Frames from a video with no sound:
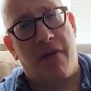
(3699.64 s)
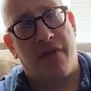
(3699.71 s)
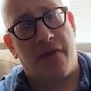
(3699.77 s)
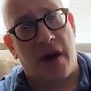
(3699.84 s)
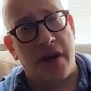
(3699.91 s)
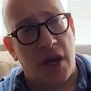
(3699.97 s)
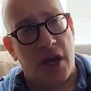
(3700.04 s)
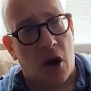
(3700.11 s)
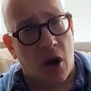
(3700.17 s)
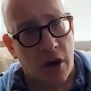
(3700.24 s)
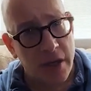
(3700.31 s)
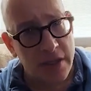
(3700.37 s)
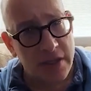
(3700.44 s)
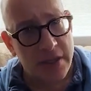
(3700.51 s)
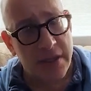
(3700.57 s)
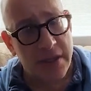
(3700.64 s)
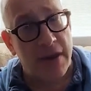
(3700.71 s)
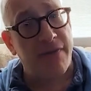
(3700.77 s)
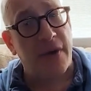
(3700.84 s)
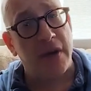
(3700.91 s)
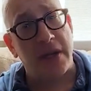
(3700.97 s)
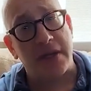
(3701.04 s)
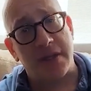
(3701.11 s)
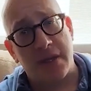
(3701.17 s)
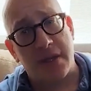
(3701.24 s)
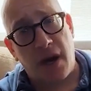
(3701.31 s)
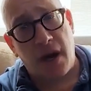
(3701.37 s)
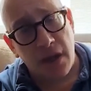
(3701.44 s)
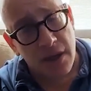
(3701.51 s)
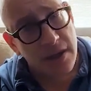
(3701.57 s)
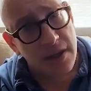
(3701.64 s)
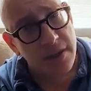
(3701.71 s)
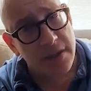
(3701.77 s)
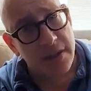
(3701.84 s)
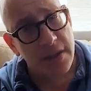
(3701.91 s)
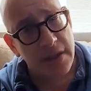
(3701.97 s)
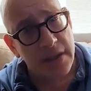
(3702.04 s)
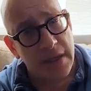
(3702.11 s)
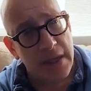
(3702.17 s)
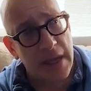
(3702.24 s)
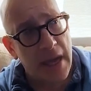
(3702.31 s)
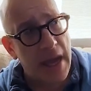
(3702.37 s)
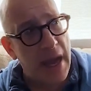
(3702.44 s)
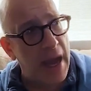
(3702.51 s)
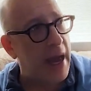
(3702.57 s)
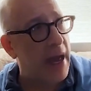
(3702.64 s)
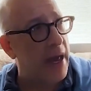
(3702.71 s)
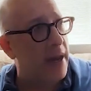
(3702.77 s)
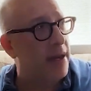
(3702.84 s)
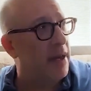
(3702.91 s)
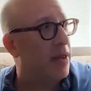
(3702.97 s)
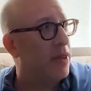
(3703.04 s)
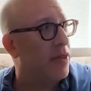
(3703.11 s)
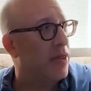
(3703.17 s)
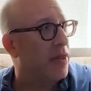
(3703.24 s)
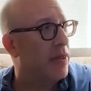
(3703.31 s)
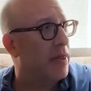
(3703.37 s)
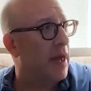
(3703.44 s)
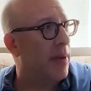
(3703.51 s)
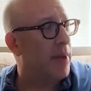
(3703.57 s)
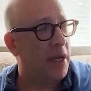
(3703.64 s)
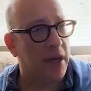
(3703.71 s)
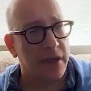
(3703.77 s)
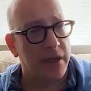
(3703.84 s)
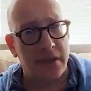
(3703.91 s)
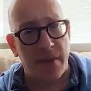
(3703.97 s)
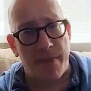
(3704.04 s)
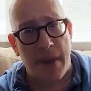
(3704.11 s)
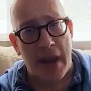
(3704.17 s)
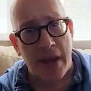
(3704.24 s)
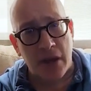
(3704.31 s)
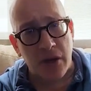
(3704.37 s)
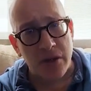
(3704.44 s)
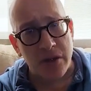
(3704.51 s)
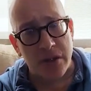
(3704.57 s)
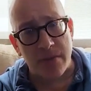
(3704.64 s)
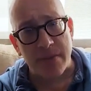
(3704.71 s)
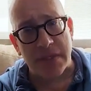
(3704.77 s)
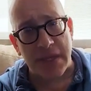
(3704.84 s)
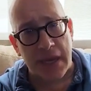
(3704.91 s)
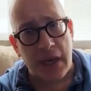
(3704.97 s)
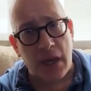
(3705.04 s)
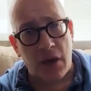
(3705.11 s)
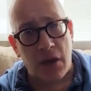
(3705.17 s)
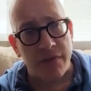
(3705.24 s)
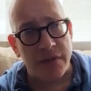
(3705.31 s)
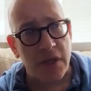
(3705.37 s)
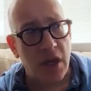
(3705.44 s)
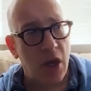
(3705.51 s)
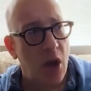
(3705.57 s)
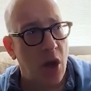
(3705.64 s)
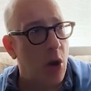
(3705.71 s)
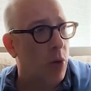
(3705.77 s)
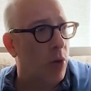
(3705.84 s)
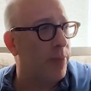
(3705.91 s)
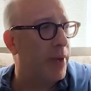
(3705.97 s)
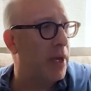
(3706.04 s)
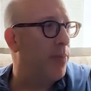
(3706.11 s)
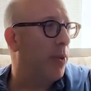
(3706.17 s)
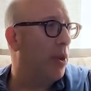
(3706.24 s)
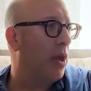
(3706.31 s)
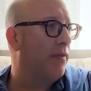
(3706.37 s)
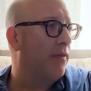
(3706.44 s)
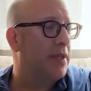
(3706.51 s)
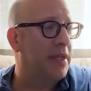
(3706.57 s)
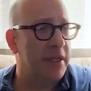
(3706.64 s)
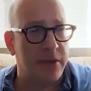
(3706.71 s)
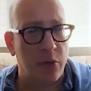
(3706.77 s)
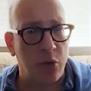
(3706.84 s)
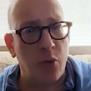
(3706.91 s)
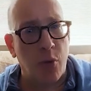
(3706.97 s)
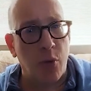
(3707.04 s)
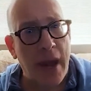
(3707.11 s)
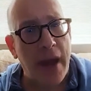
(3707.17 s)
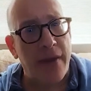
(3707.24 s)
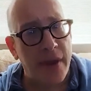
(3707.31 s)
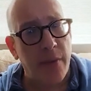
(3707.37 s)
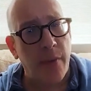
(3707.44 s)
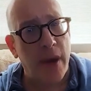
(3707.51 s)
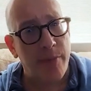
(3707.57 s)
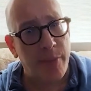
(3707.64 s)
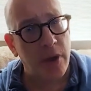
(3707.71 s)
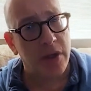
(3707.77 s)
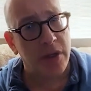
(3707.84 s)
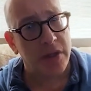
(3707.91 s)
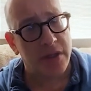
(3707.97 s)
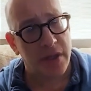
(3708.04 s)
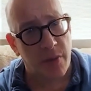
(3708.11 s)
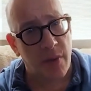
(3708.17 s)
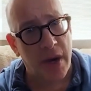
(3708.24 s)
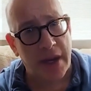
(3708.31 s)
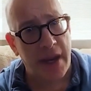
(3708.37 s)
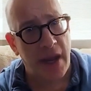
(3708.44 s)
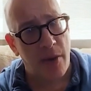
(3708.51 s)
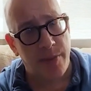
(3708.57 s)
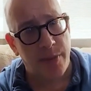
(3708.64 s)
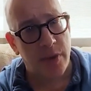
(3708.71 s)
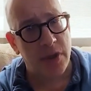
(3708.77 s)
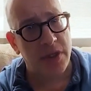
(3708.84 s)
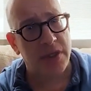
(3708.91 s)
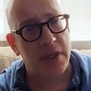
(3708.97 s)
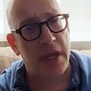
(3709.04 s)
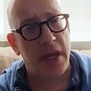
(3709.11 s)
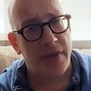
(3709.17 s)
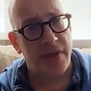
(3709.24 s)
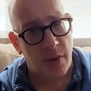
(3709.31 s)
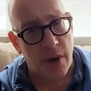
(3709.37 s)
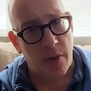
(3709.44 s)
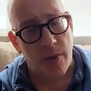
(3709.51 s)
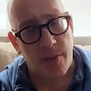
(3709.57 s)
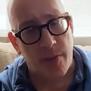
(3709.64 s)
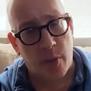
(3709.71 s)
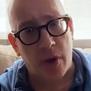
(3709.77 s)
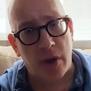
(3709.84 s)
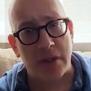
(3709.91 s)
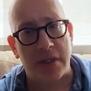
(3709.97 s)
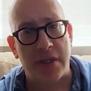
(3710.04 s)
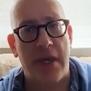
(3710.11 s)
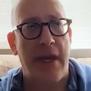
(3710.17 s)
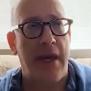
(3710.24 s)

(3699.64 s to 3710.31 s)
funding artists and funding scholars. And because the bankers themselves were people of who read, they read books, they read account books, they read reports,